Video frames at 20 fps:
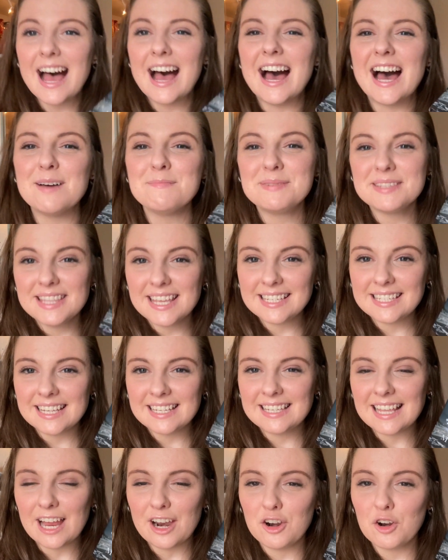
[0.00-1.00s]
Uh, but this is
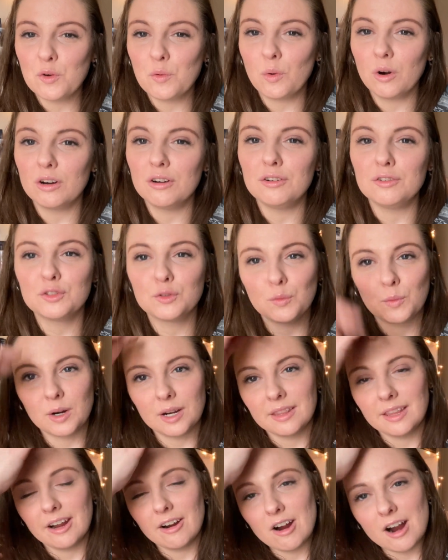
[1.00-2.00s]
set in a world where
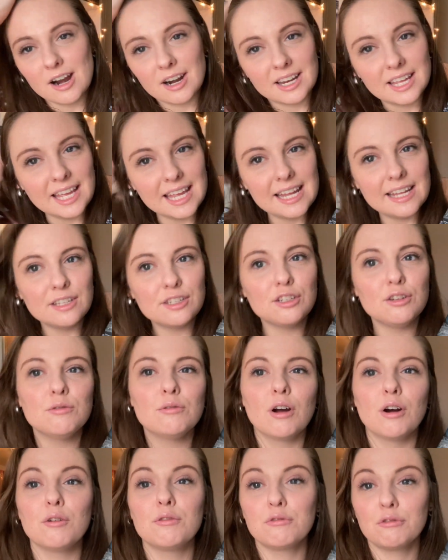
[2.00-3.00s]
there are kids who
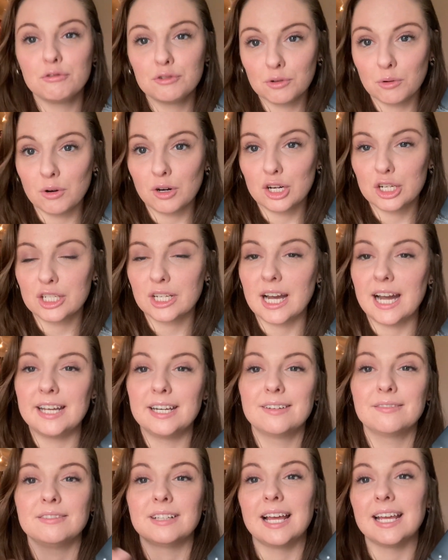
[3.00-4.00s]
go through doors
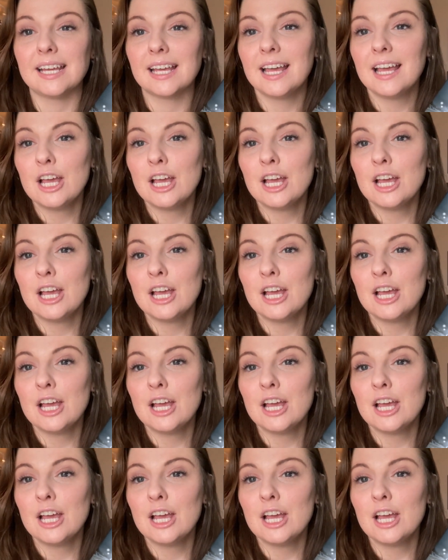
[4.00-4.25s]
kind of like